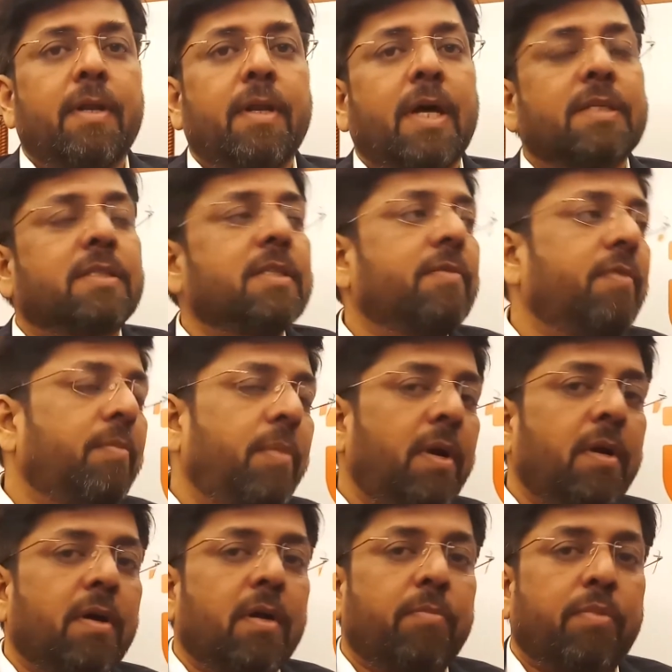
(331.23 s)
Last year we
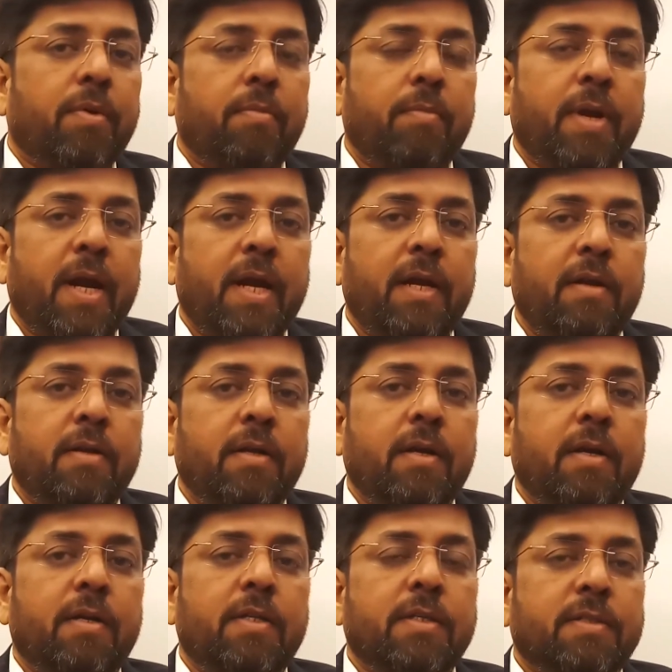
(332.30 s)
built on brand.
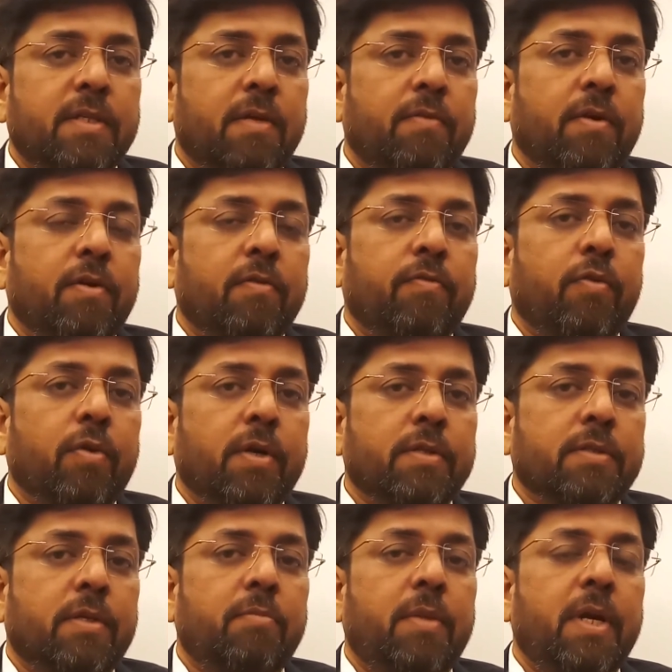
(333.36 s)
This year we're going to
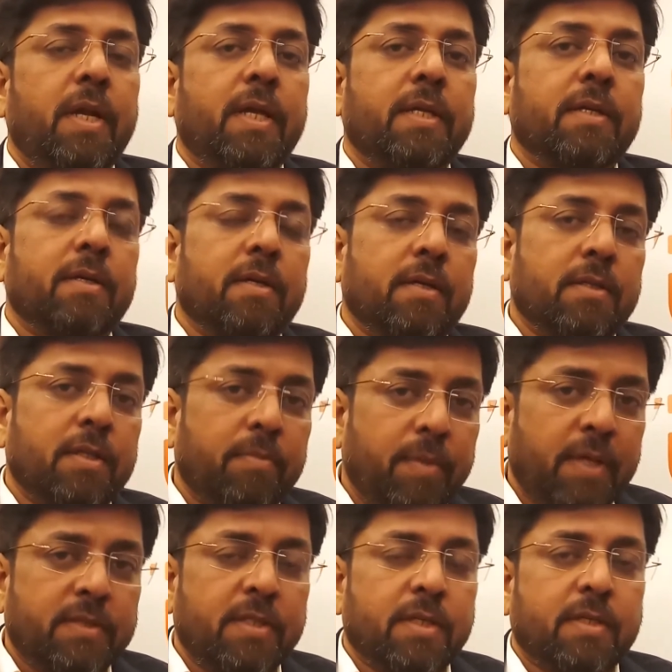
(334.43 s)
focus on building the
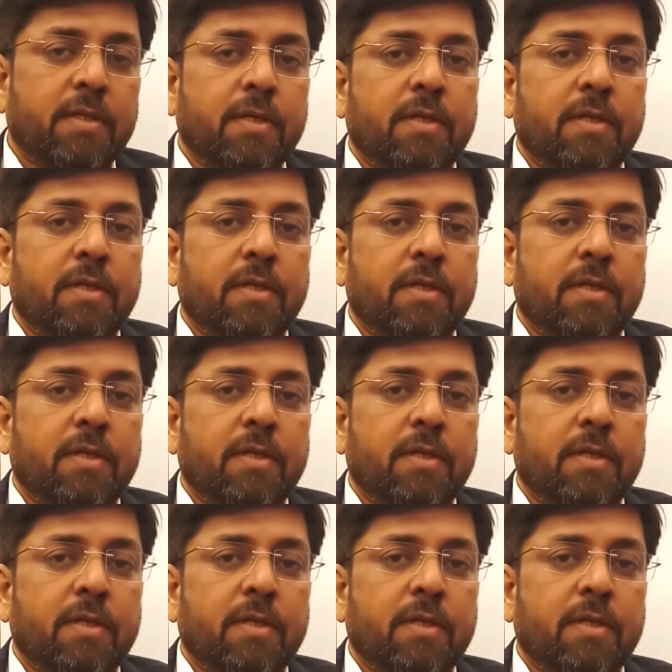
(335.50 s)
basic